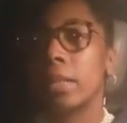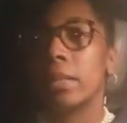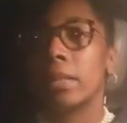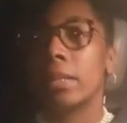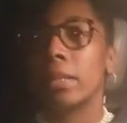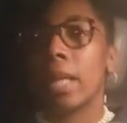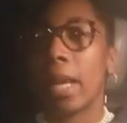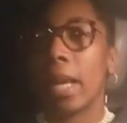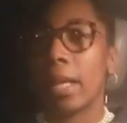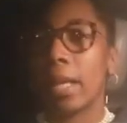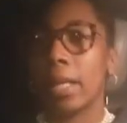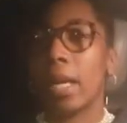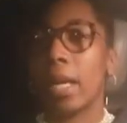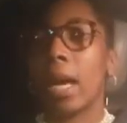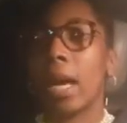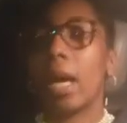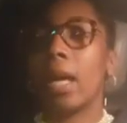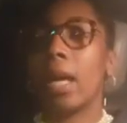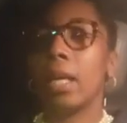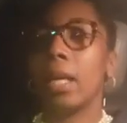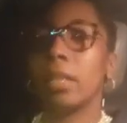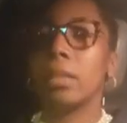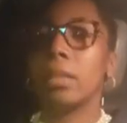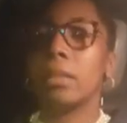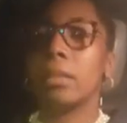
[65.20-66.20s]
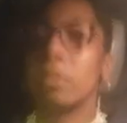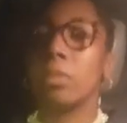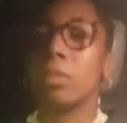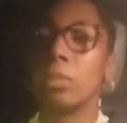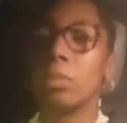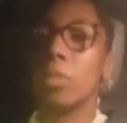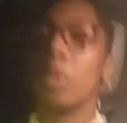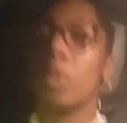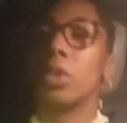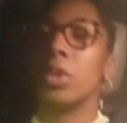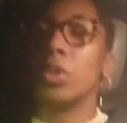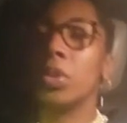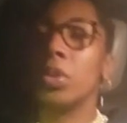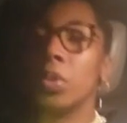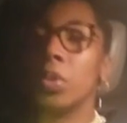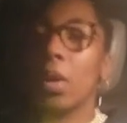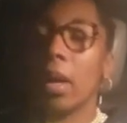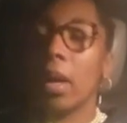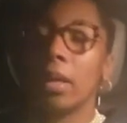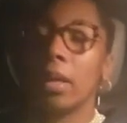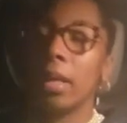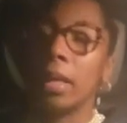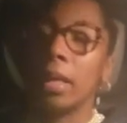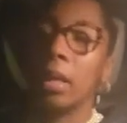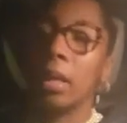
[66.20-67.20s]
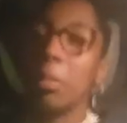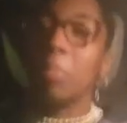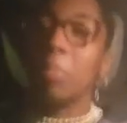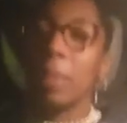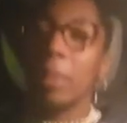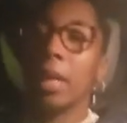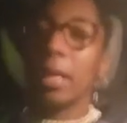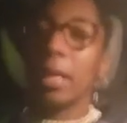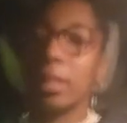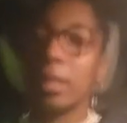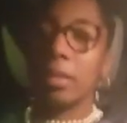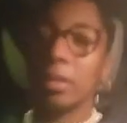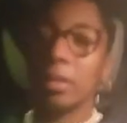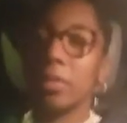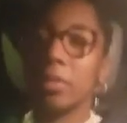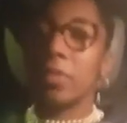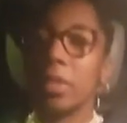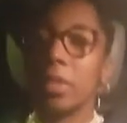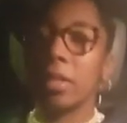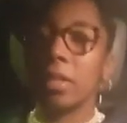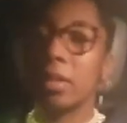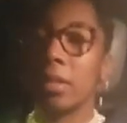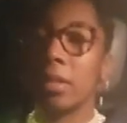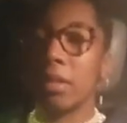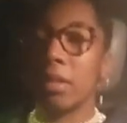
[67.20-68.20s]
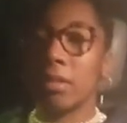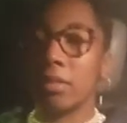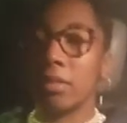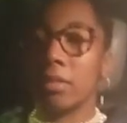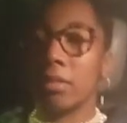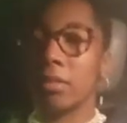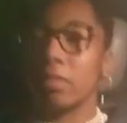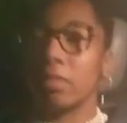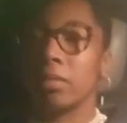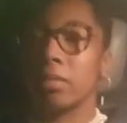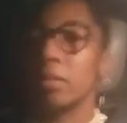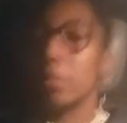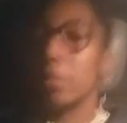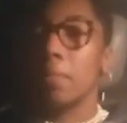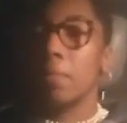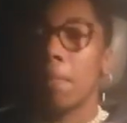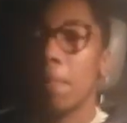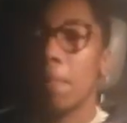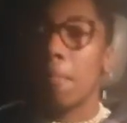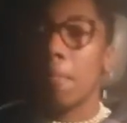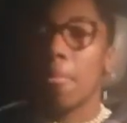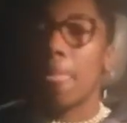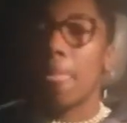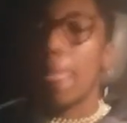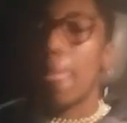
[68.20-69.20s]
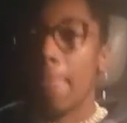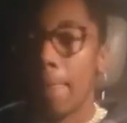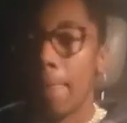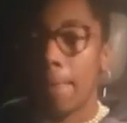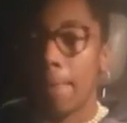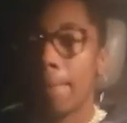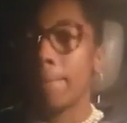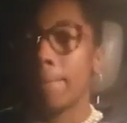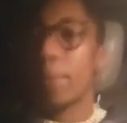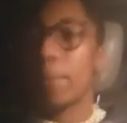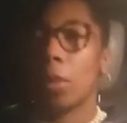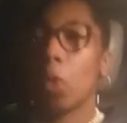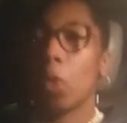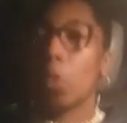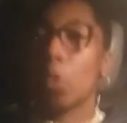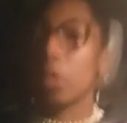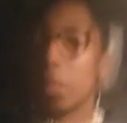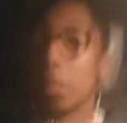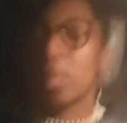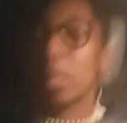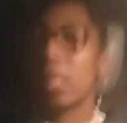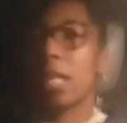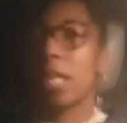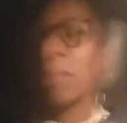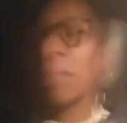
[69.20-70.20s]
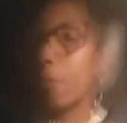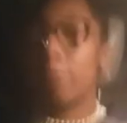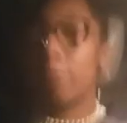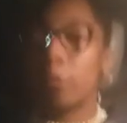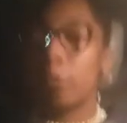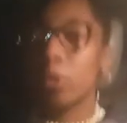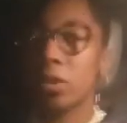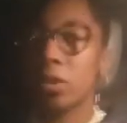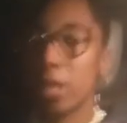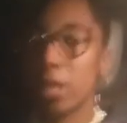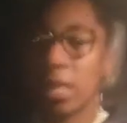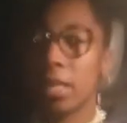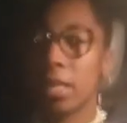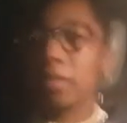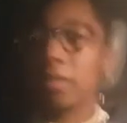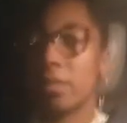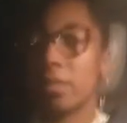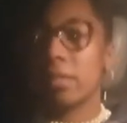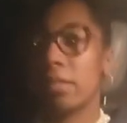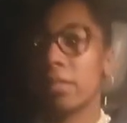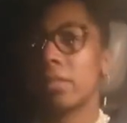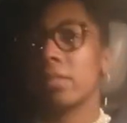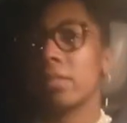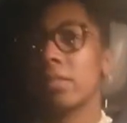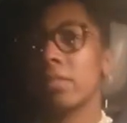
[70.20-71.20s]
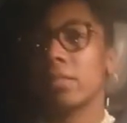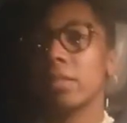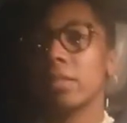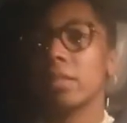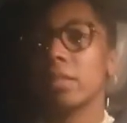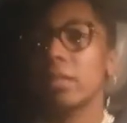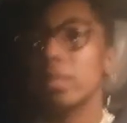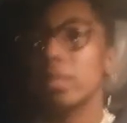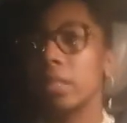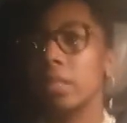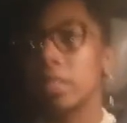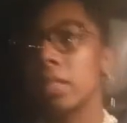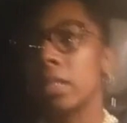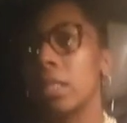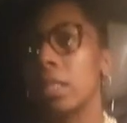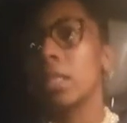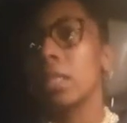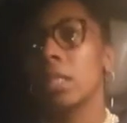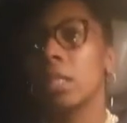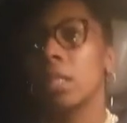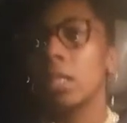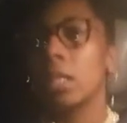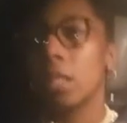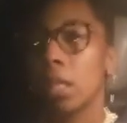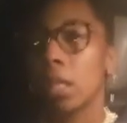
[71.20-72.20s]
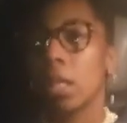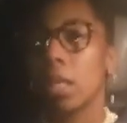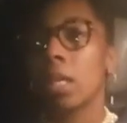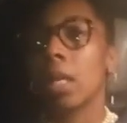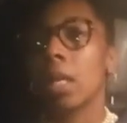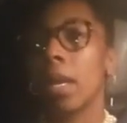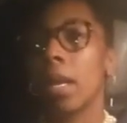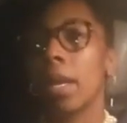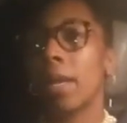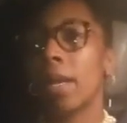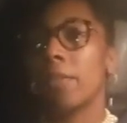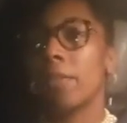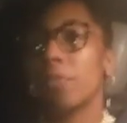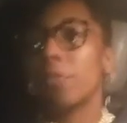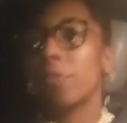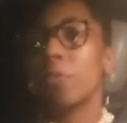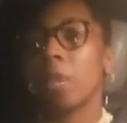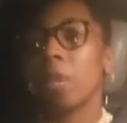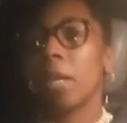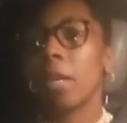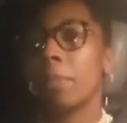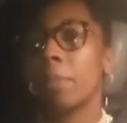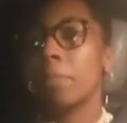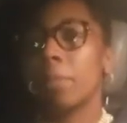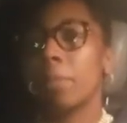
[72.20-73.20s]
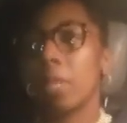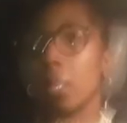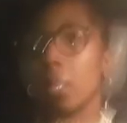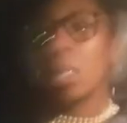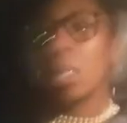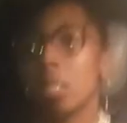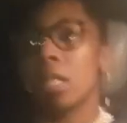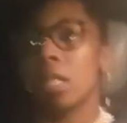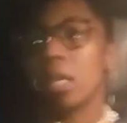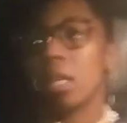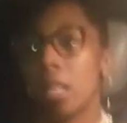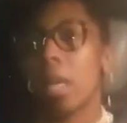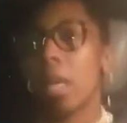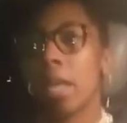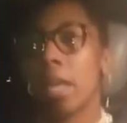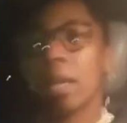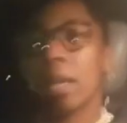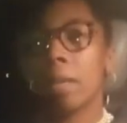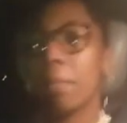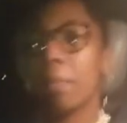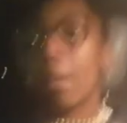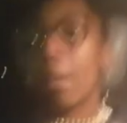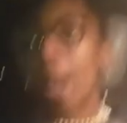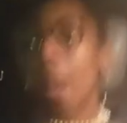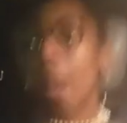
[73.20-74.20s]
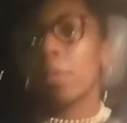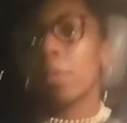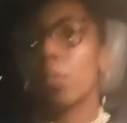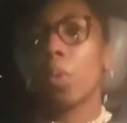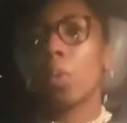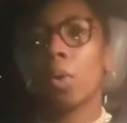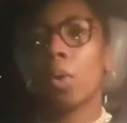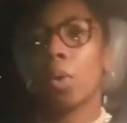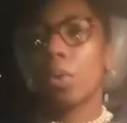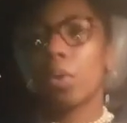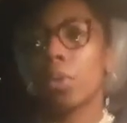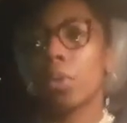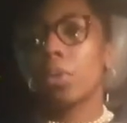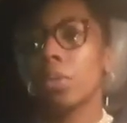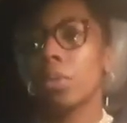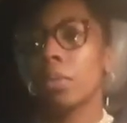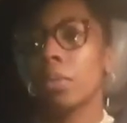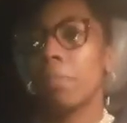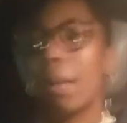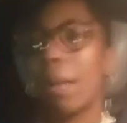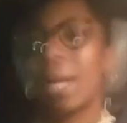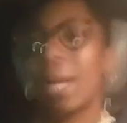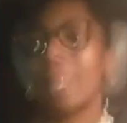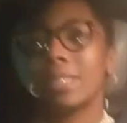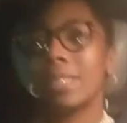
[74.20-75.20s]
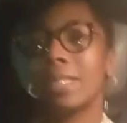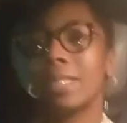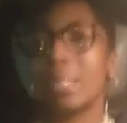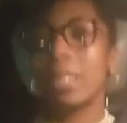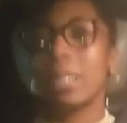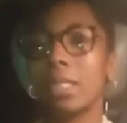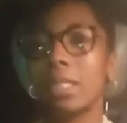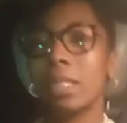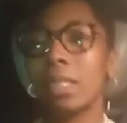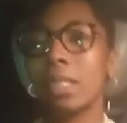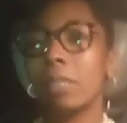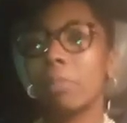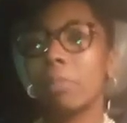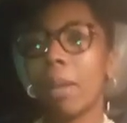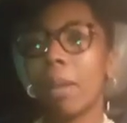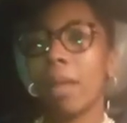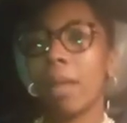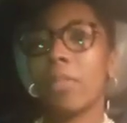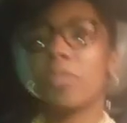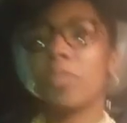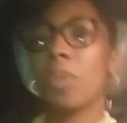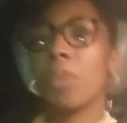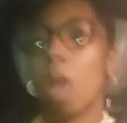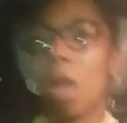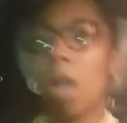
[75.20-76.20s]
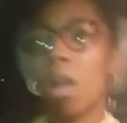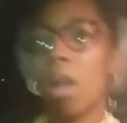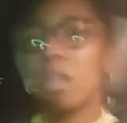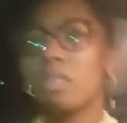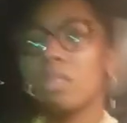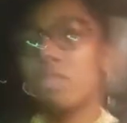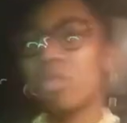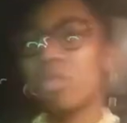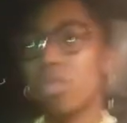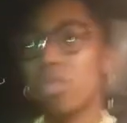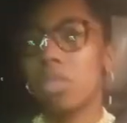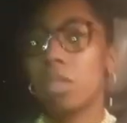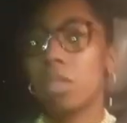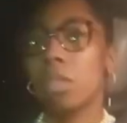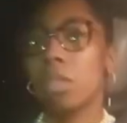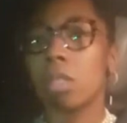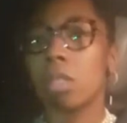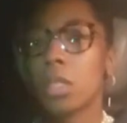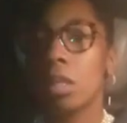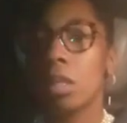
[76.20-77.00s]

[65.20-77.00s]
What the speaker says: that God, when you are in a place of sin or sinfulness, if it be in by word, by deed, by thoughts,